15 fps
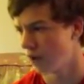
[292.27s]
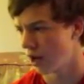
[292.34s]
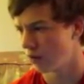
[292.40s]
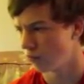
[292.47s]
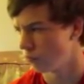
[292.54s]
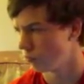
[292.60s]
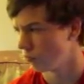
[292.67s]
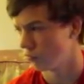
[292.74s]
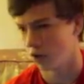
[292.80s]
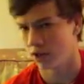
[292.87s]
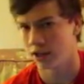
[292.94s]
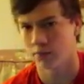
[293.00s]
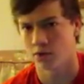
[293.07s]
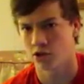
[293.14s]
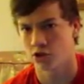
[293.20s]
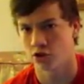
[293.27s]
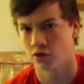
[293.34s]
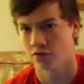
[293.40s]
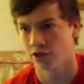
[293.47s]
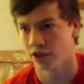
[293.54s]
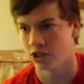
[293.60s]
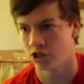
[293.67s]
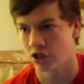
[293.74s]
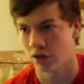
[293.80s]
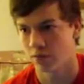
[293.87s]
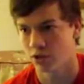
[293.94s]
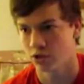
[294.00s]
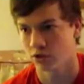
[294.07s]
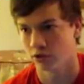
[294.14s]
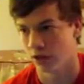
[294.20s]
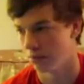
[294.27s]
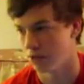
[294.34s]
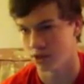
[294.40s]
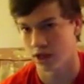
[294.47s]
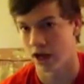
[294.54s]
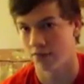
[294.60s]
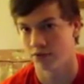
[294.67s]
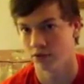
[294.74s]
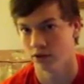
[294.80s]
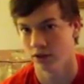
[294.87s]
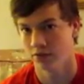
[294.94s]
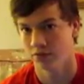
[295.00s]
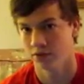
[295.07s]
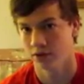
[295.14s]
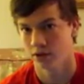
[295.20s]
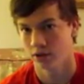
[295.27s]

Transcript: I take my shirt off in an Instagram picture, that means I have to lift?